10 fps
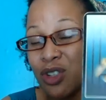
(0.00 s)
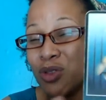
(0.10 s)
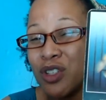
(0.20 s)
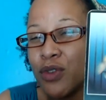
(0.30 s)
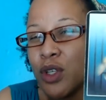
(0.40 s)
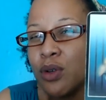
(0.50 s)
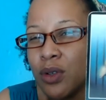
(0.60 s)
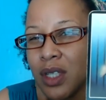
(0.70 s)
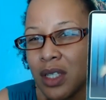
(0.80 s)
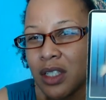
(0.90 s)
You're
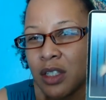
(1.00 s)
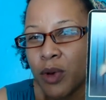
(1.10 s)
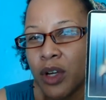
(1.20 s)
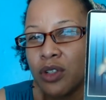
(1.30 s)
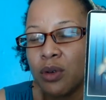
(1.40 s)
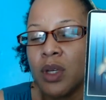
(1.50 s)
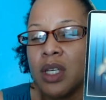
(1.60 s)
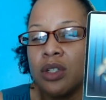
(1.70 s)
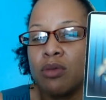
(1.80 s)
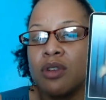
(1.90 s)
refusing to spread your
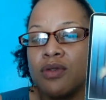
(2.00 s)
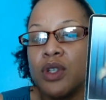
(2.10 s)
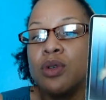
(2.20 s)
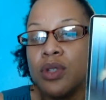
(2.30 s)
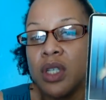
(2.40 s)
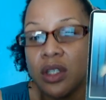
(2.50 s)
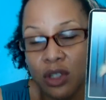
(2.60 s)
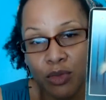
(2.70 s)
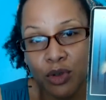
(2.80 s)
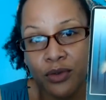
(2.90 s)
wings. You're refusing
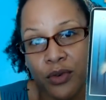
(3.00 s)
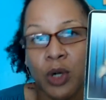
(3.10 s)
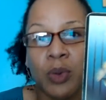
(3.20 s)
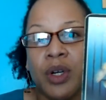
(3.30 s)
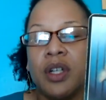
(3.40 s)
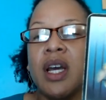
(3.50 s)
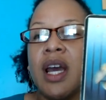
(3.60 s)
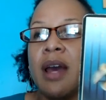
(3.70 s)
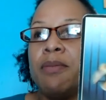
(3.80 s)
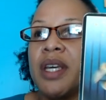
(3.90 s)
to move forward
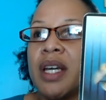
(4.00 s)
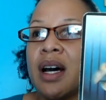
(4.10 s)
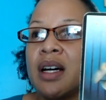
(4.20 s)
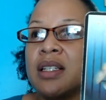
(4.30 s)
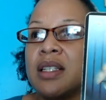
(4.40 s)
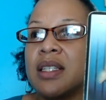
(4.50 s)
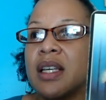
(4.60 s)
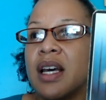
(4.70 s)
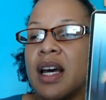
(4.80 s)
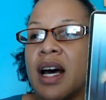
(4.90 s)
because
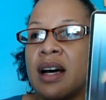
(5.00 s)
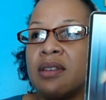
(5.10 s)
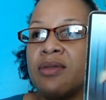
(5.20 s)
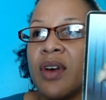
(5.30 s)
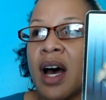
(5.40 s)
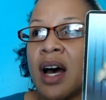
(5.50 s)
of